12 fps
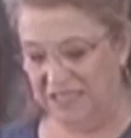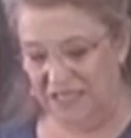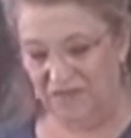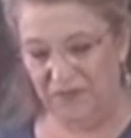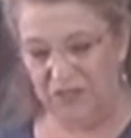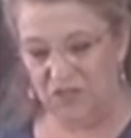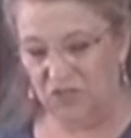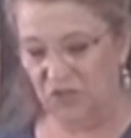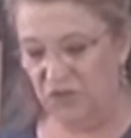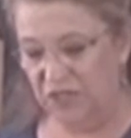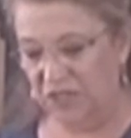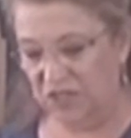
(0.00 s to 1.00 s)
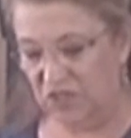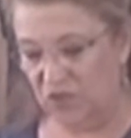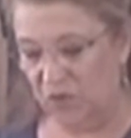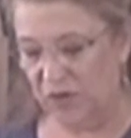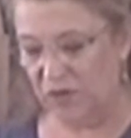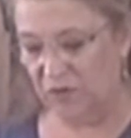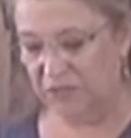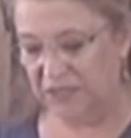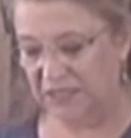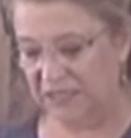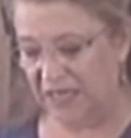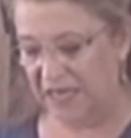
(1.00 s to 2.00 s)
to give it to the Historical
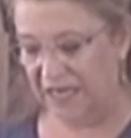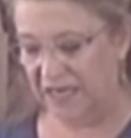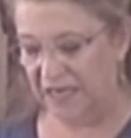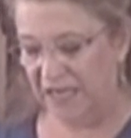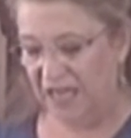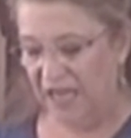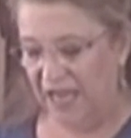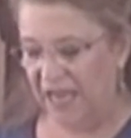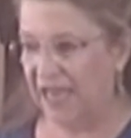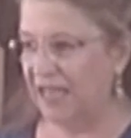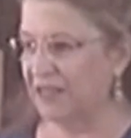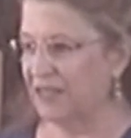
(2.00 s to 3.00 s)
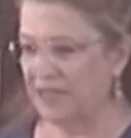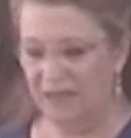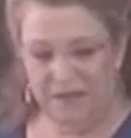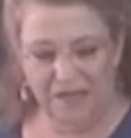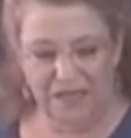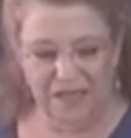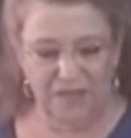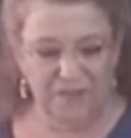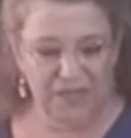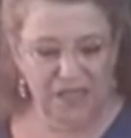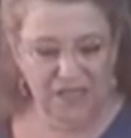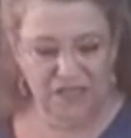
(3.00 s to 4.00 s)
Society, and the
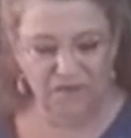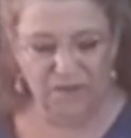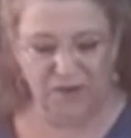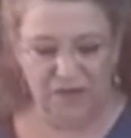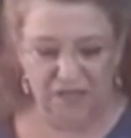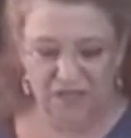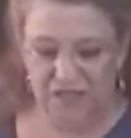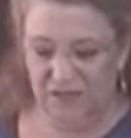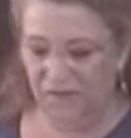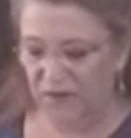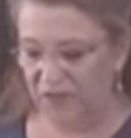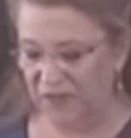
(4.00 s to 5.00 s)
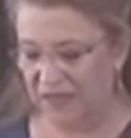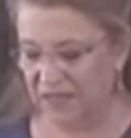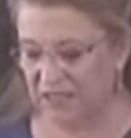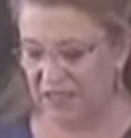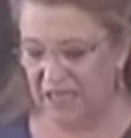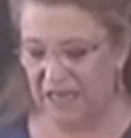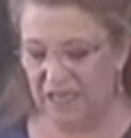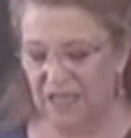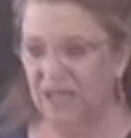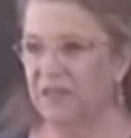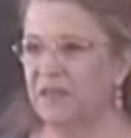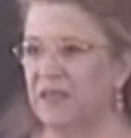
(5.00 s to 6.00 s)
different things like
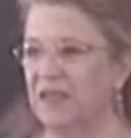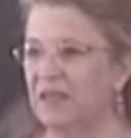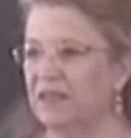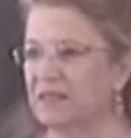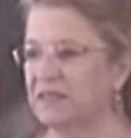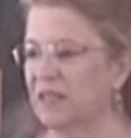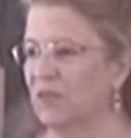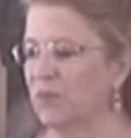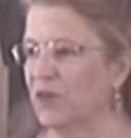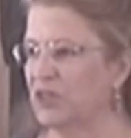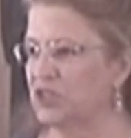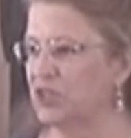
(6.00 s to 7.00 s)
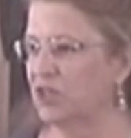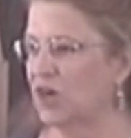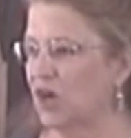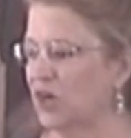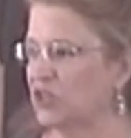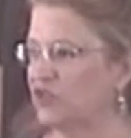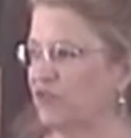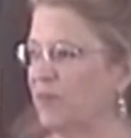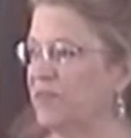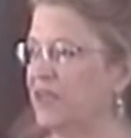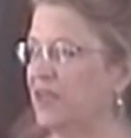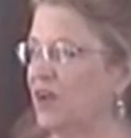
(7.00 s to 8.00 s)
the celebration cards
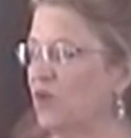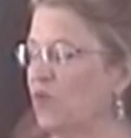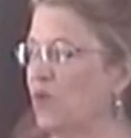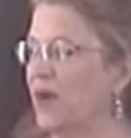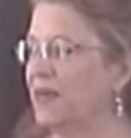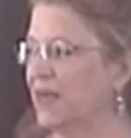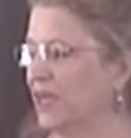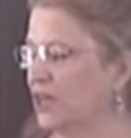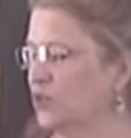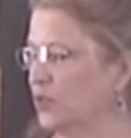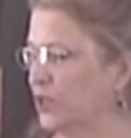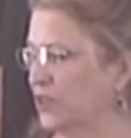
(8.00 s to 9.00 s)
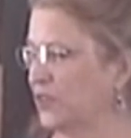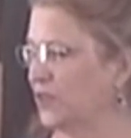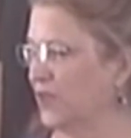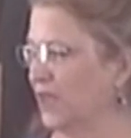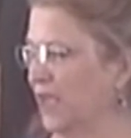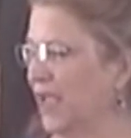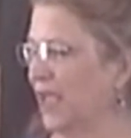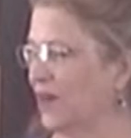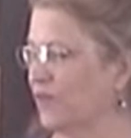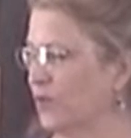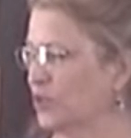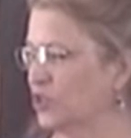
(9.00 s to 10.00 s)
from the 100th
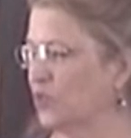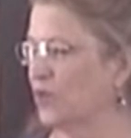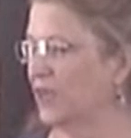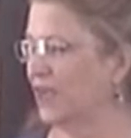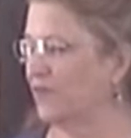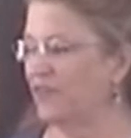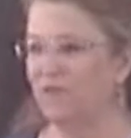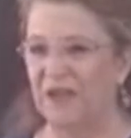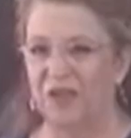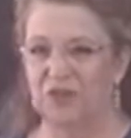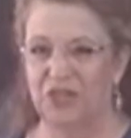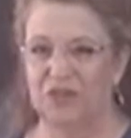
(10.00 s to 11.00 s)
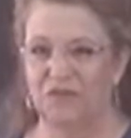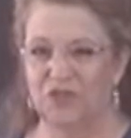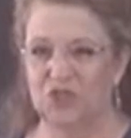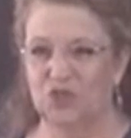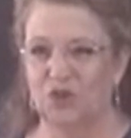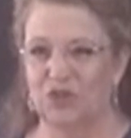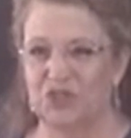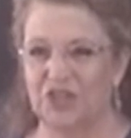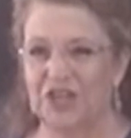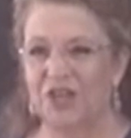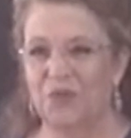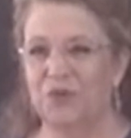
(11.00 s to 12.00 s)
anniversary of the founding of the church,
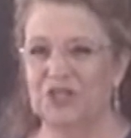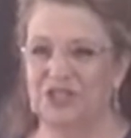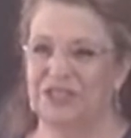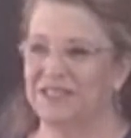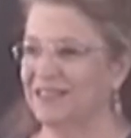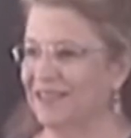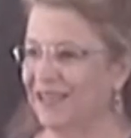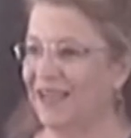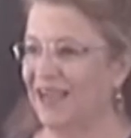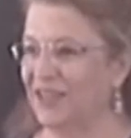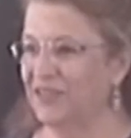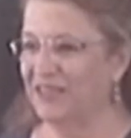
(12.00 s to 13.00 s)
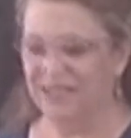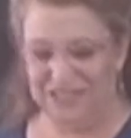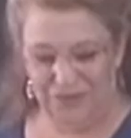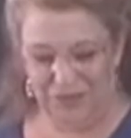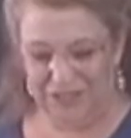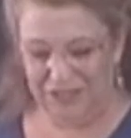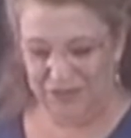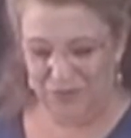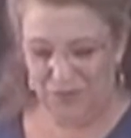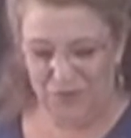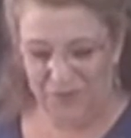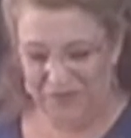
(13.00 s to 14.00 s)
which is, I think, seriously
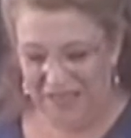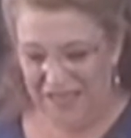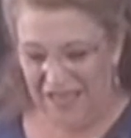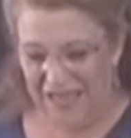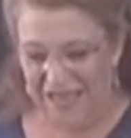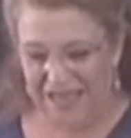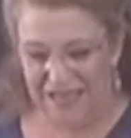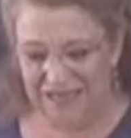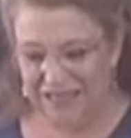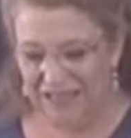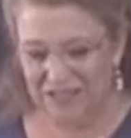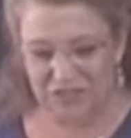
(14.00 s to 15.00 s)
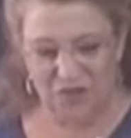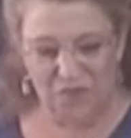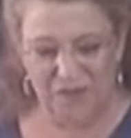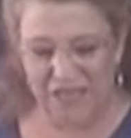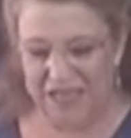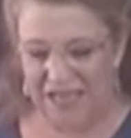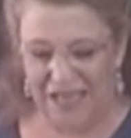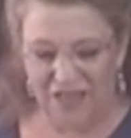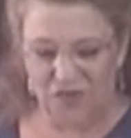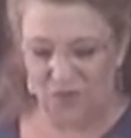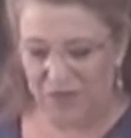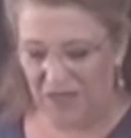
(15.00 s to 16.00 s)
cool. And so many
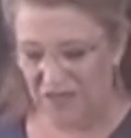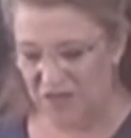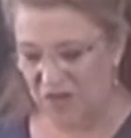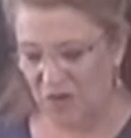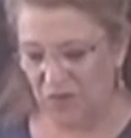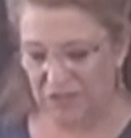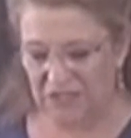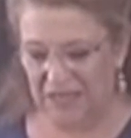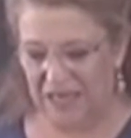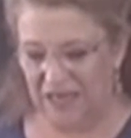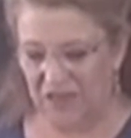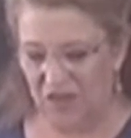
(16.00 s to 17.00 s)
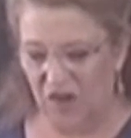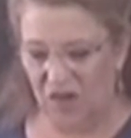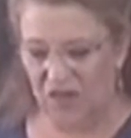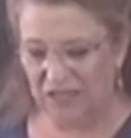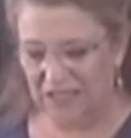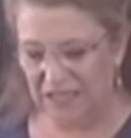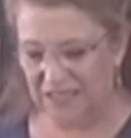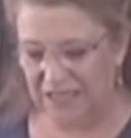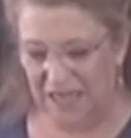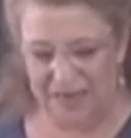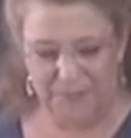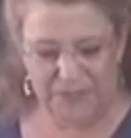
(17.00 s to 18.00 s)
handwritten notes and cards and
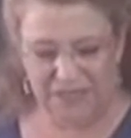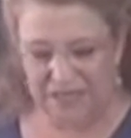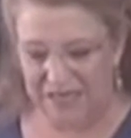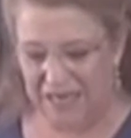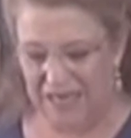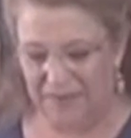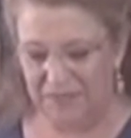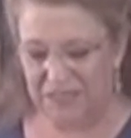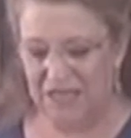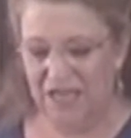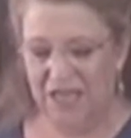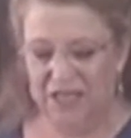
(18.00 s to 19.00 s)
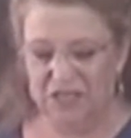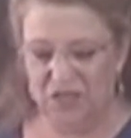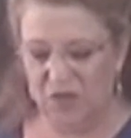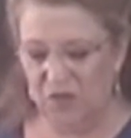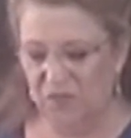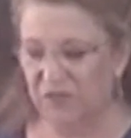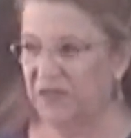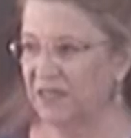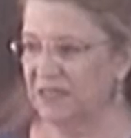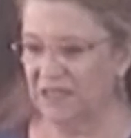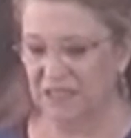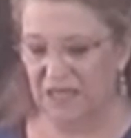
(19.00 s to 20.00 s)
types and names. So
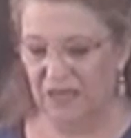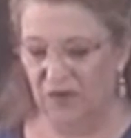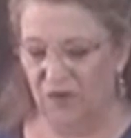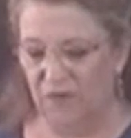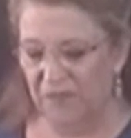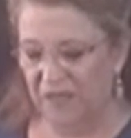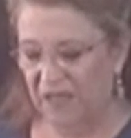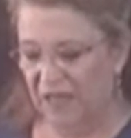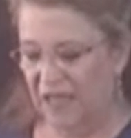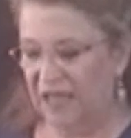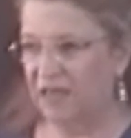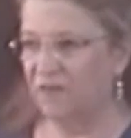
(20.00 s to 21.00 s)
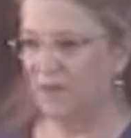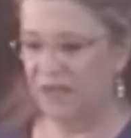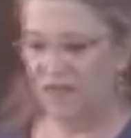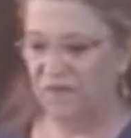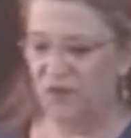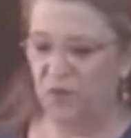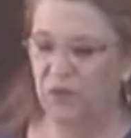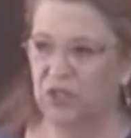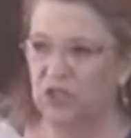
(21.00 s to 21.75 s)
this is here, and if any of you